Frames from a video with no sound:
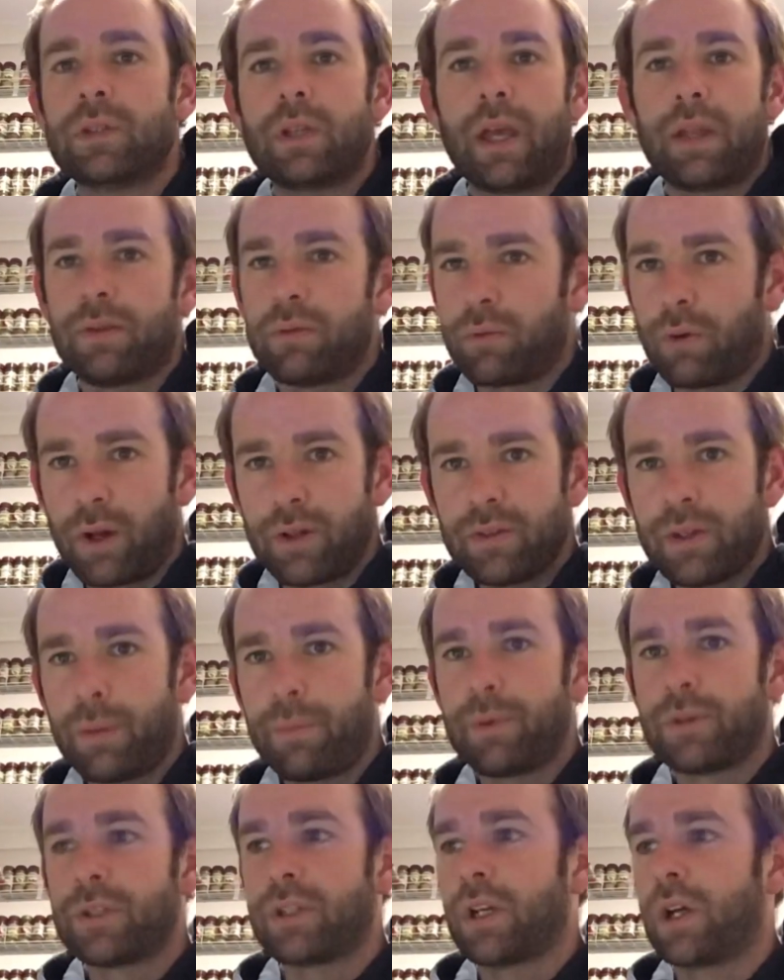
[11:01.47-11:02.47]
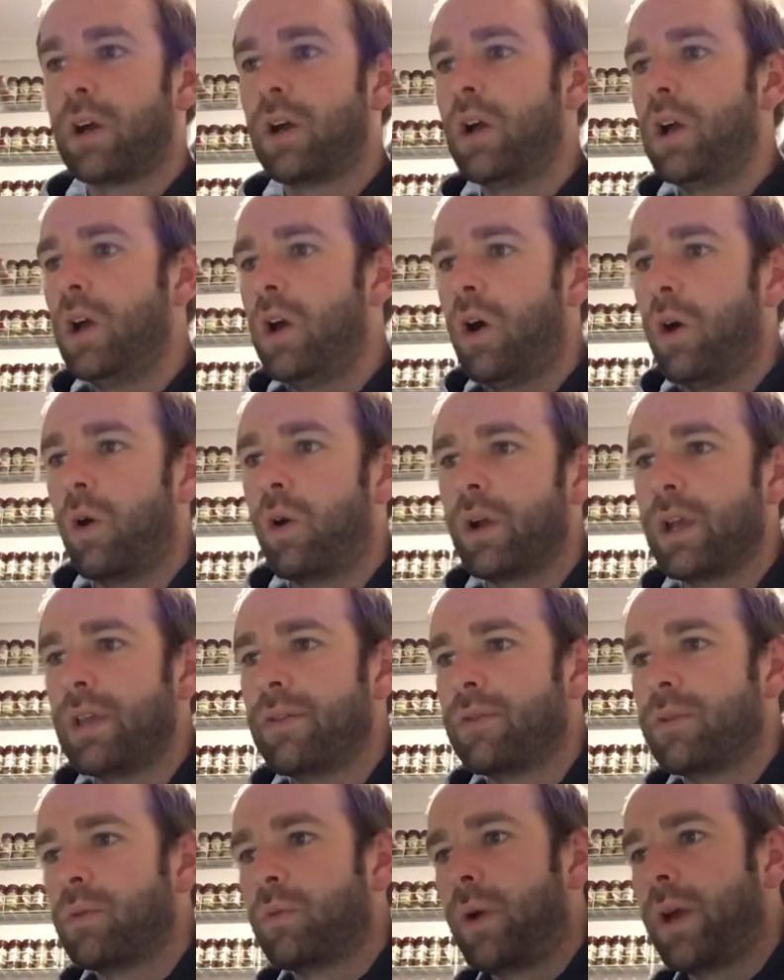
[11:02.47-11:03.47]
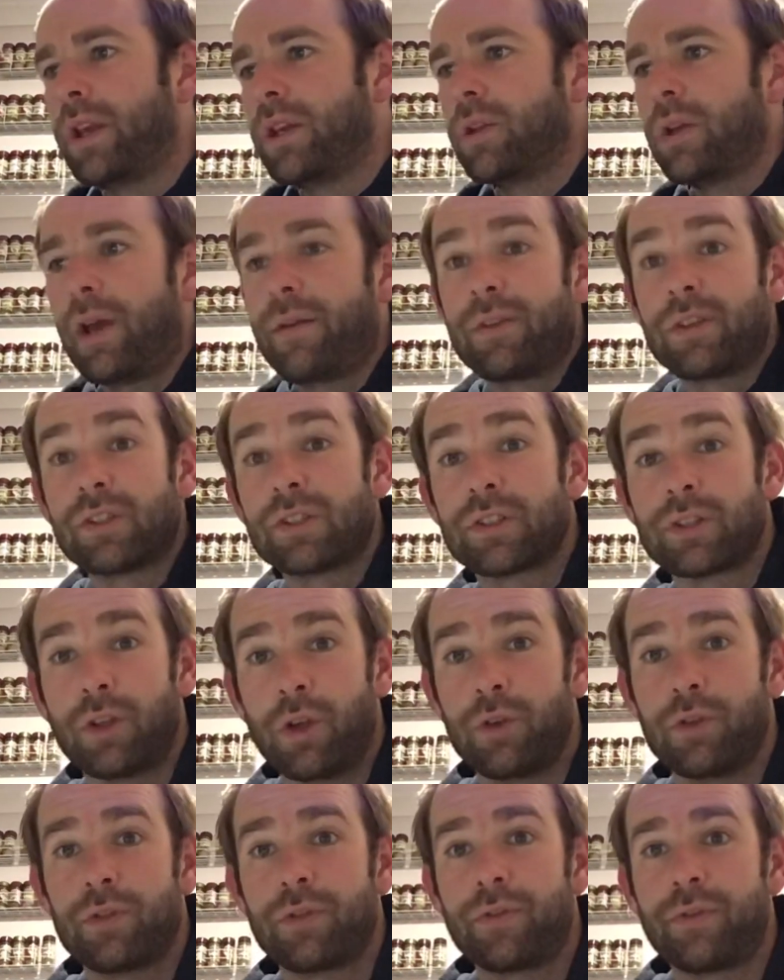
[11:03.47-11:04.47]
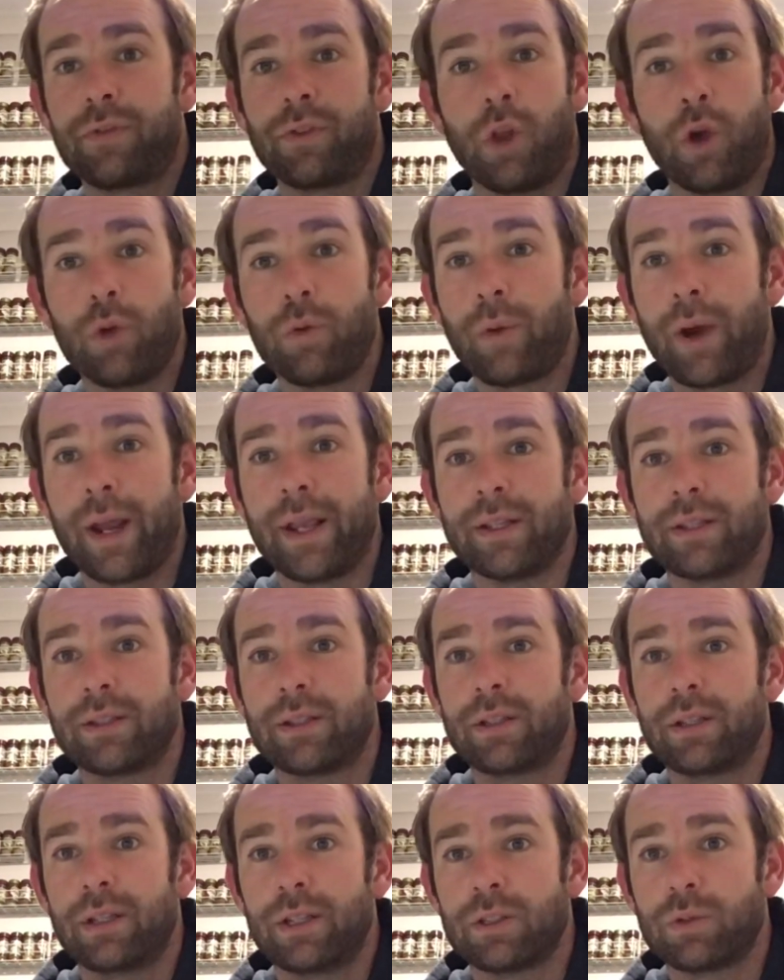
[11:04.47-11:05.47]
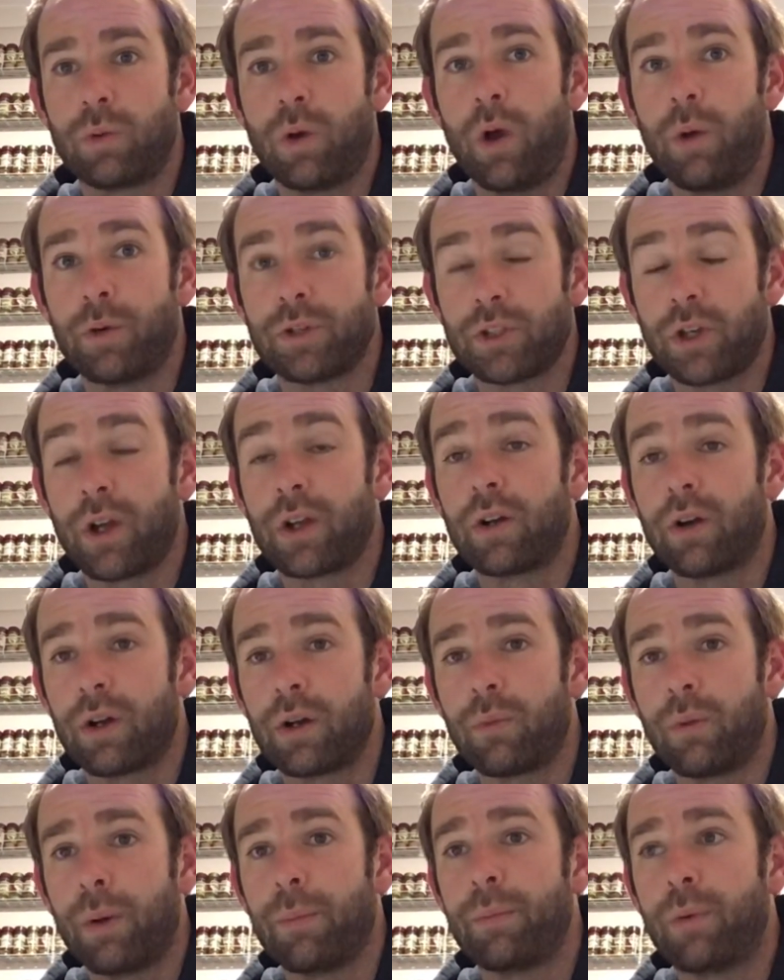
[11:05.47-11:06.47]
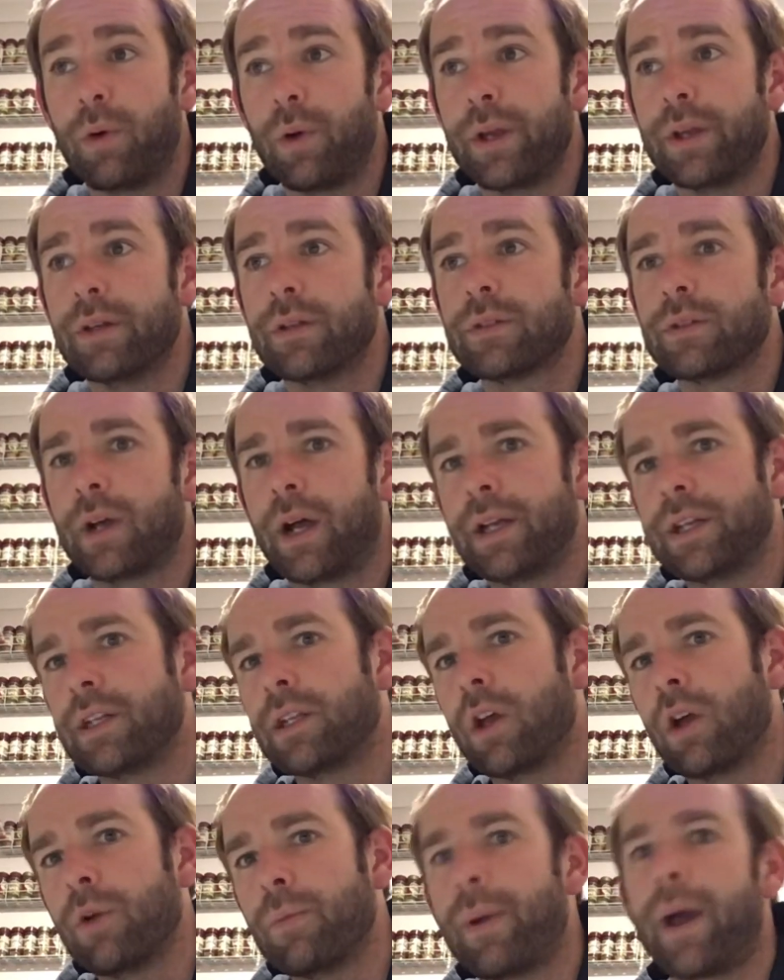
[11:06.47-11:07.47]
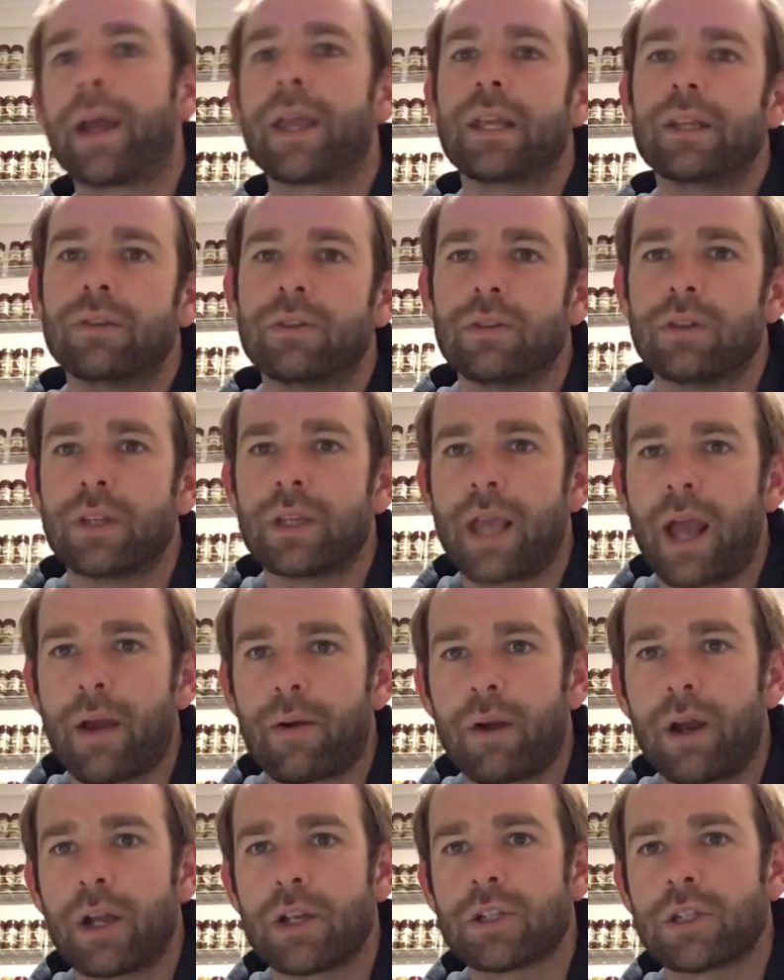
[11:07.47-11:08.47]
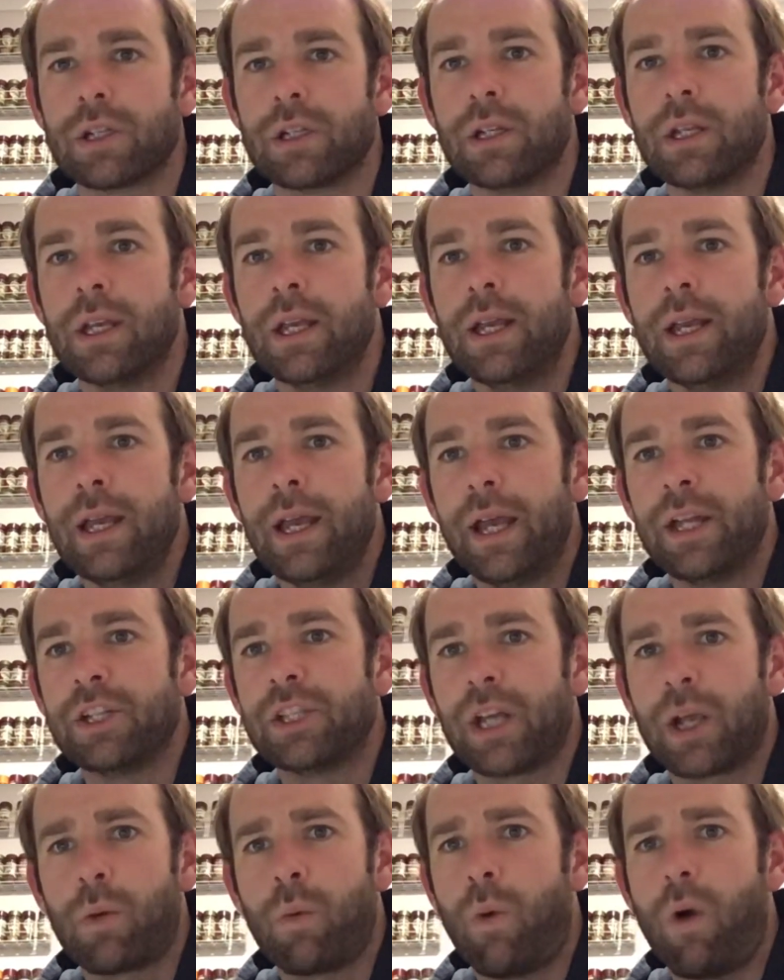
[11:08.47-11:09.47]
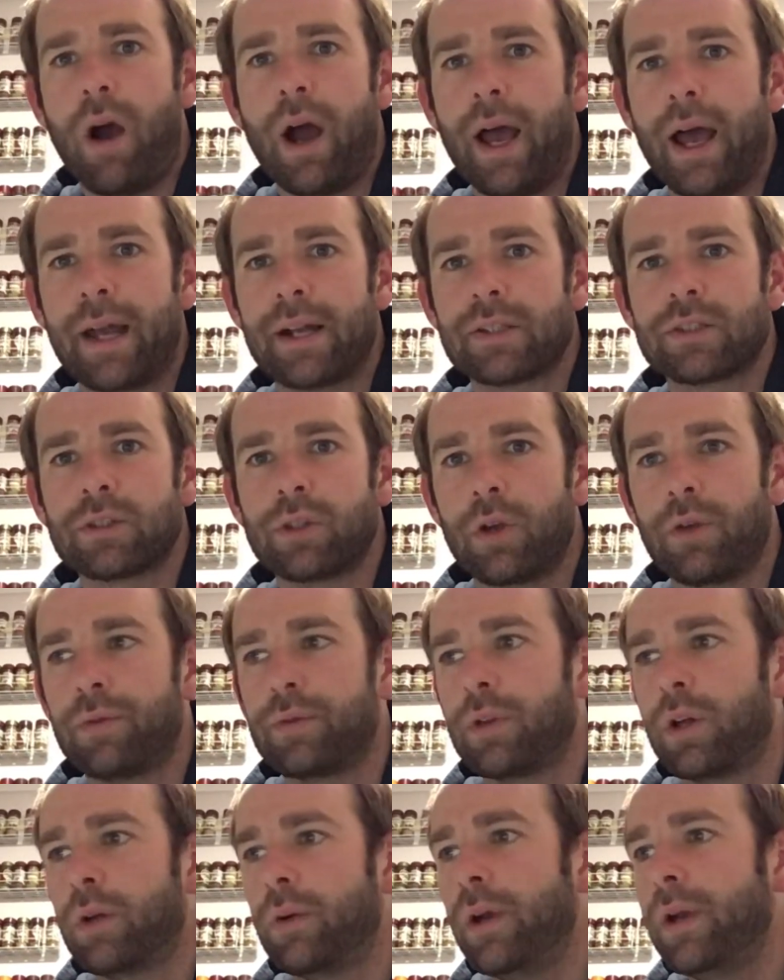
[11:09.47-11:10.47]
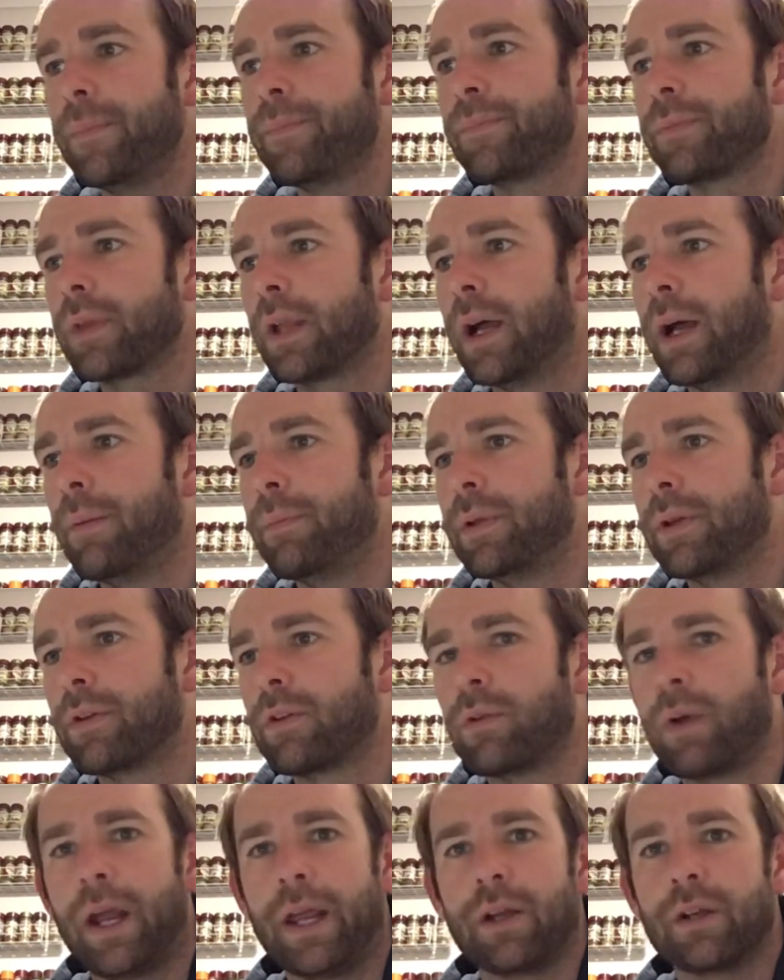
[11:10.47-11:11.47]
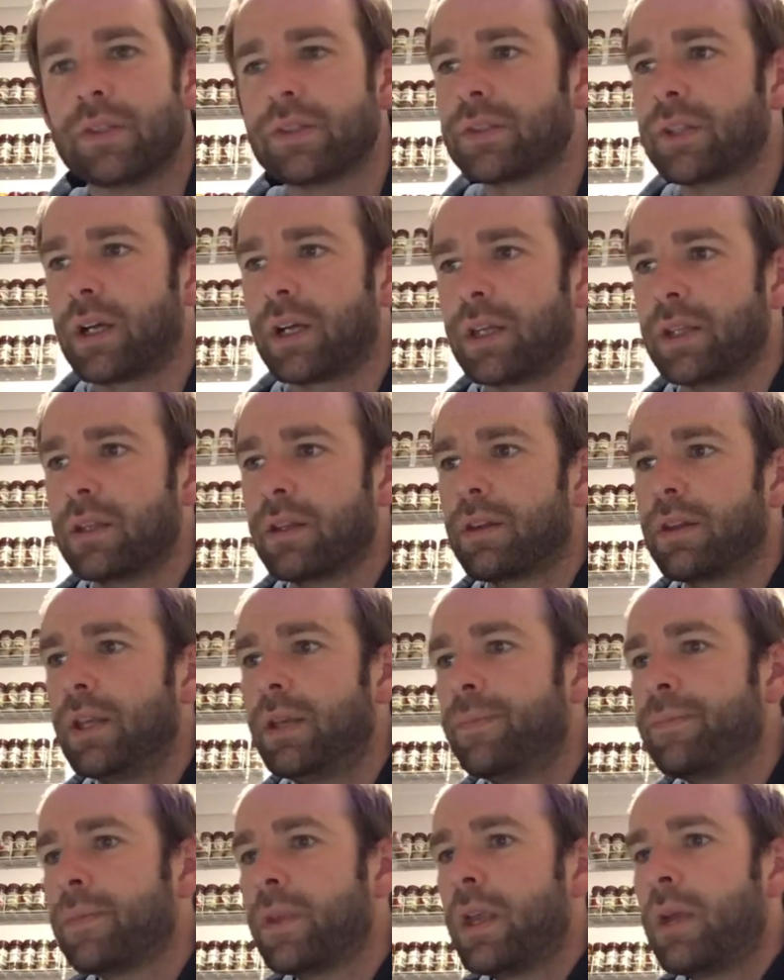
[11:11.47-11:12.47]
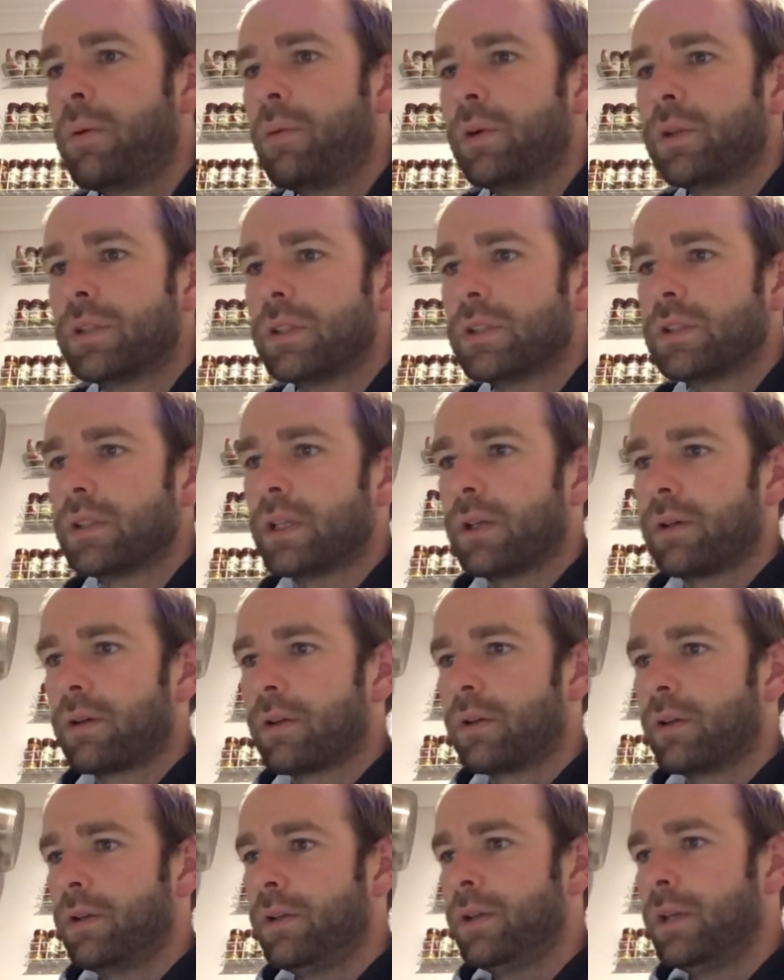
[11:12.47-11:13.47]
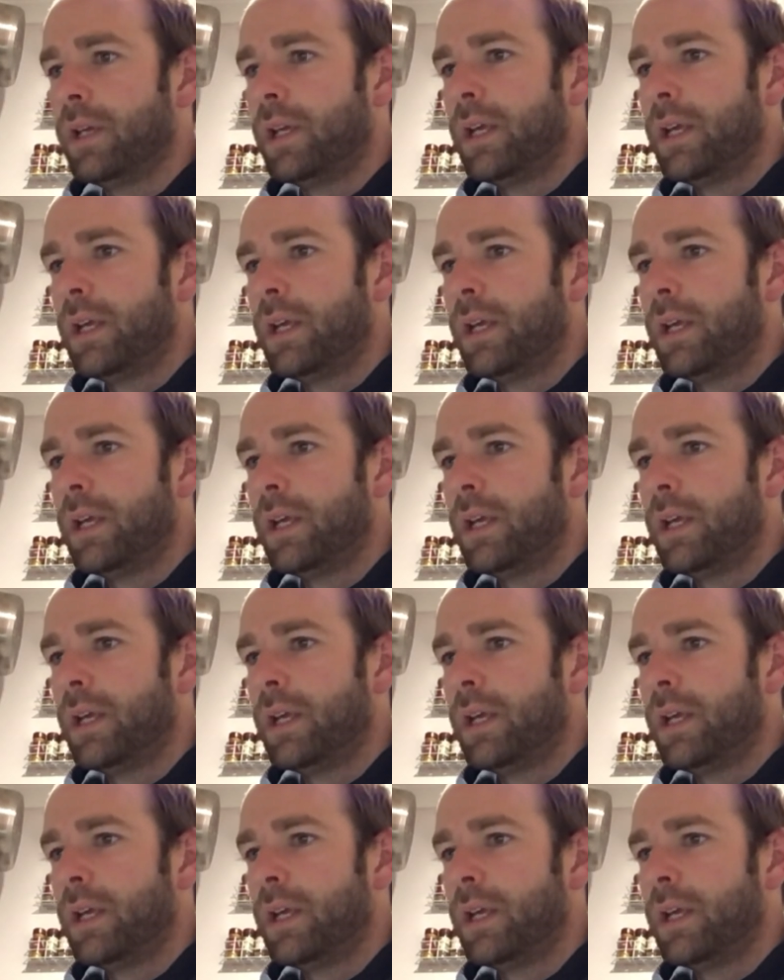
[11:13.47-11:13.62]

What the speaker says: at the right temperature, or even when you're having a slow flow rate as well, which I got at one point. So I had to go back into the garage and check why I had a slow flow rate. A bit of grain got stuck in the thing, which is good.